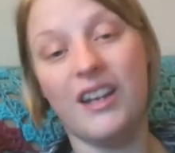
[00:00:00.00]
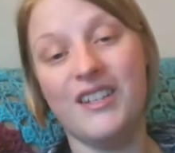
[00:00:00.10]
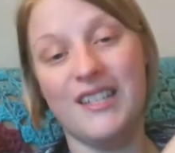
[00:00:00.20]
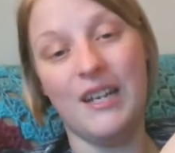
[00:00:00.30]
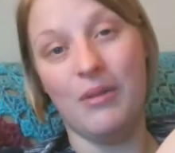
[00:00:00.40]

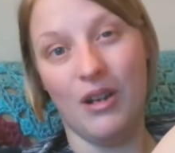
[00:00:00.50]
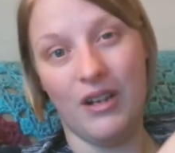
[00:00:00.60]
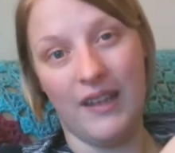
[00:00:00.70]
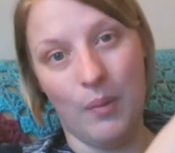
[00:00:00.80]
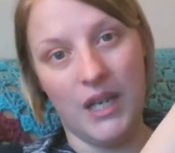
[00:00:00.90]
can see when I
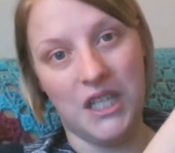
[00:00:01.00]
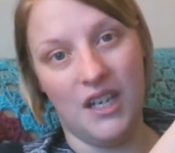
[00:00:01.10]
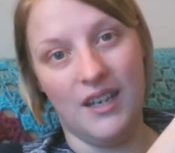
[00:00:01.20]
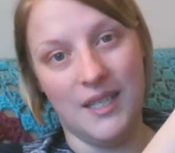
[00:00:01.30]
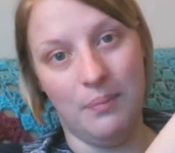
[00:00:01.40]
look at that
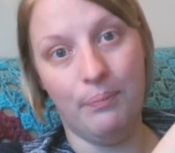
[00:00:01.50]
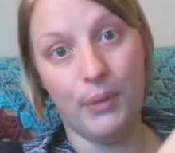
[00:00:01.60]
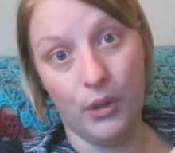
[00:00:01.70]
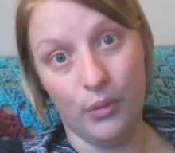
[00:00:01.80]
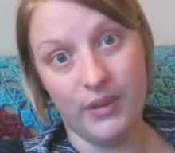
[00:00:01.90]
picture is
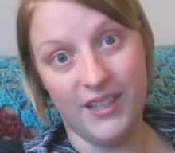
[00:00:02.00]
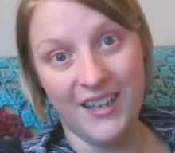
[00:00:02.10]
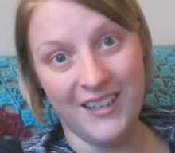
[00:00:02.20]
boobs.